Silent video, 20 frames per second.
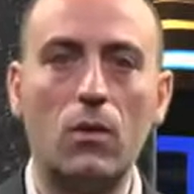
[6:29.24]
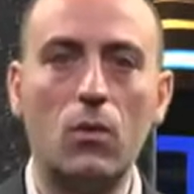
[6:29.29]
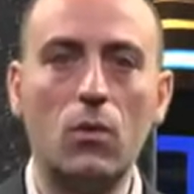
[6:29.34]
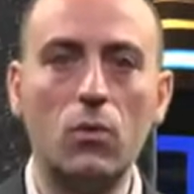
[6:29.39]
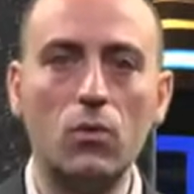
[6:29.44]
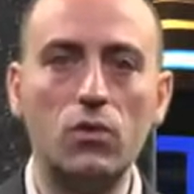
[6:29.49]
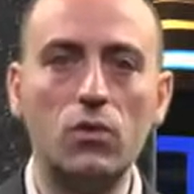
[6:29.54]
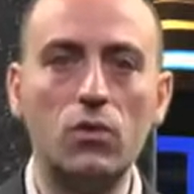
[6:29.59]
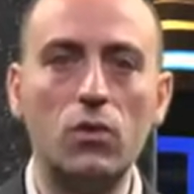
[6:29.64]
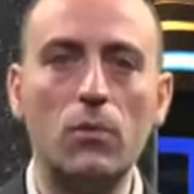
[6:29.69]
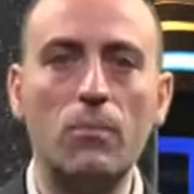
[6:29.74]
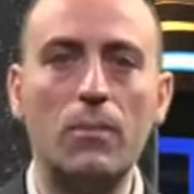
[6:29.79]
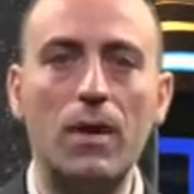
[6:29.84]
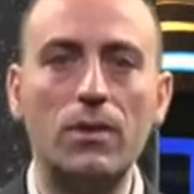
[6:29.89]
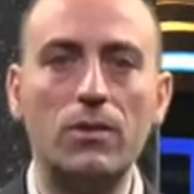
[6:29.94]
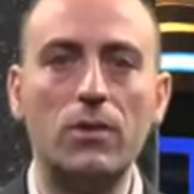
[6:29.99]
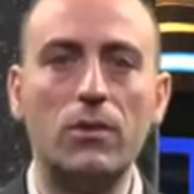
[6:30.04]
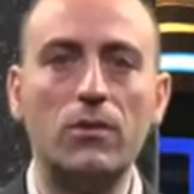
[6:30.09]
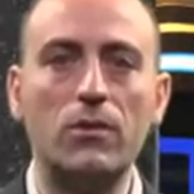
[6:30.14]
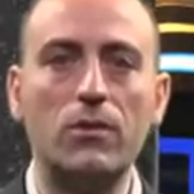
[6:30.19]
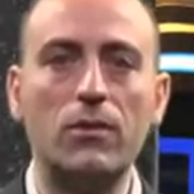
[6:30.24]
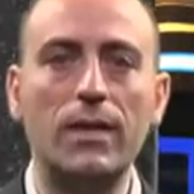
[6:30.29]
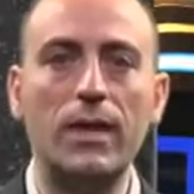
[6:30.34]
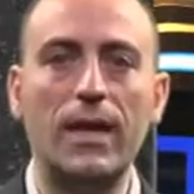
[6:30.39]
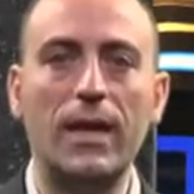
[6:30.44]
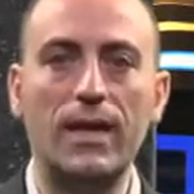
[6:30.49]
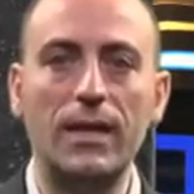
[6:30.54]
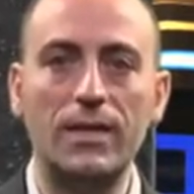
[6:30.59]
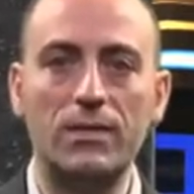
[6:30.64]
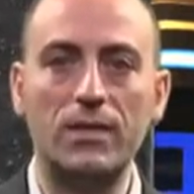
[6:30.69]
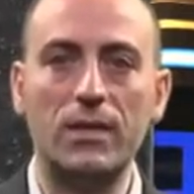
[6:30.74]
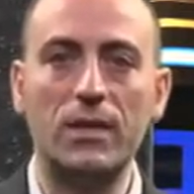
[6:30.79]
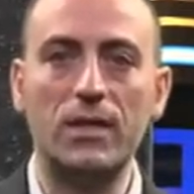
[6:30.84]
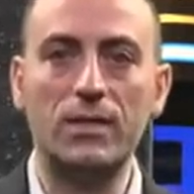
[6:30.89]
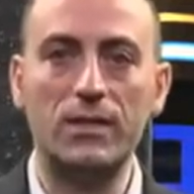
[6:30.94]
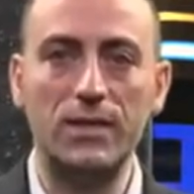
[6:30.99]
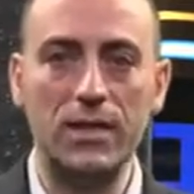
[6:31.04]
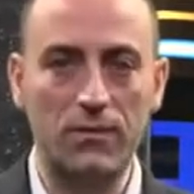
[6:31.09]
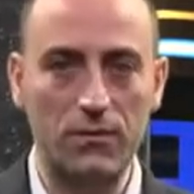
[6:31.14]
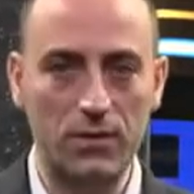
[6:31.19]
also mandatory electrical
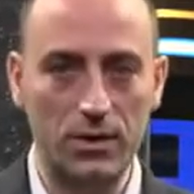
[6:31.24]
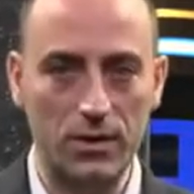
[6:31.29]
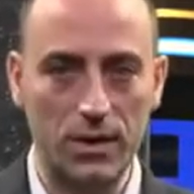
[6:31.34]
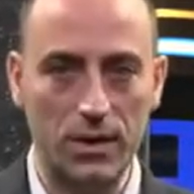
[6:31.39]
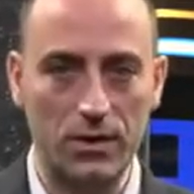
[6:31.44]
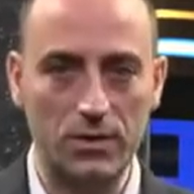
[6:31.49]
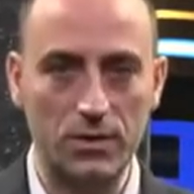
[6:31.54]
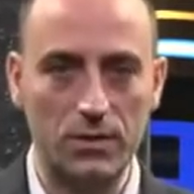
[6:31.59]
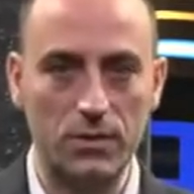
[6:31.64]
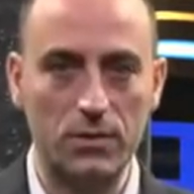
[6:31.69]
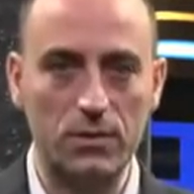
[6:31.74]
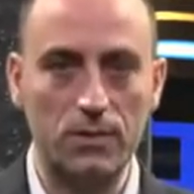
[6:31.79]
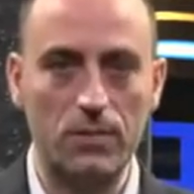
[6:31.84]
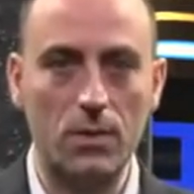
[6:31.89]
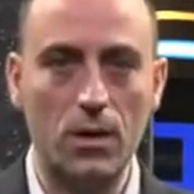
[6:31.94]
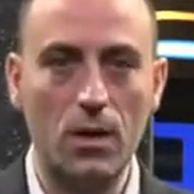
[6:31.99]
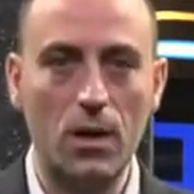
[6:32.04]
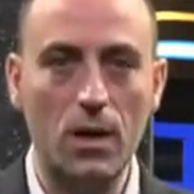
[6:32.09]
safety tests.